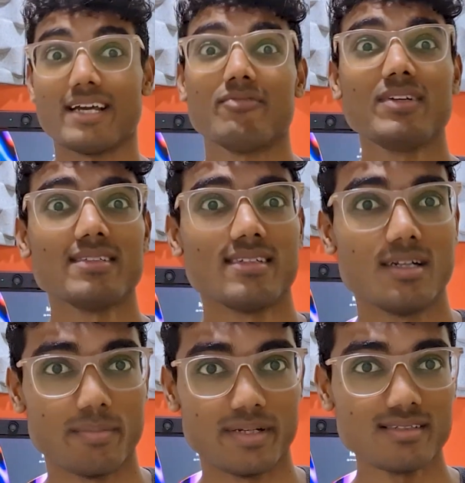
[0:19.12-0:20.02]
every
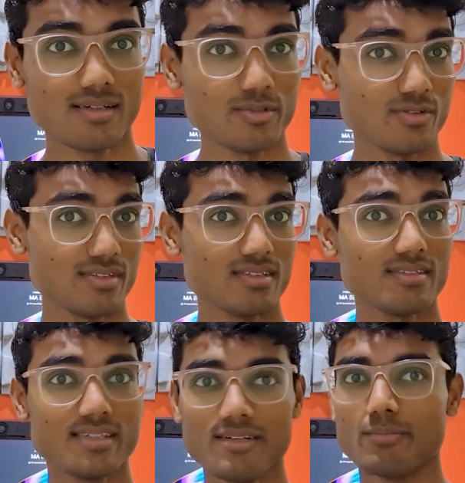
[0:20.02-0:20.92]
single place I'm using the
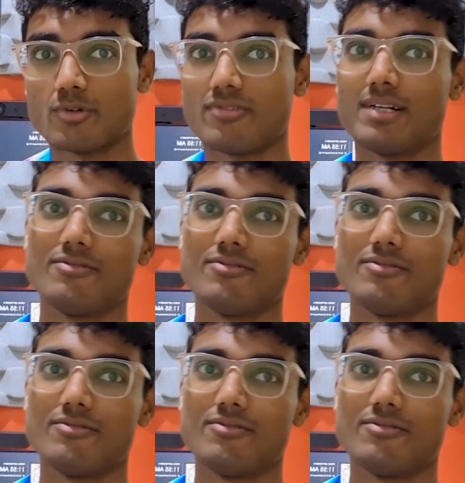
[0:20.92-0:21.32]
same profile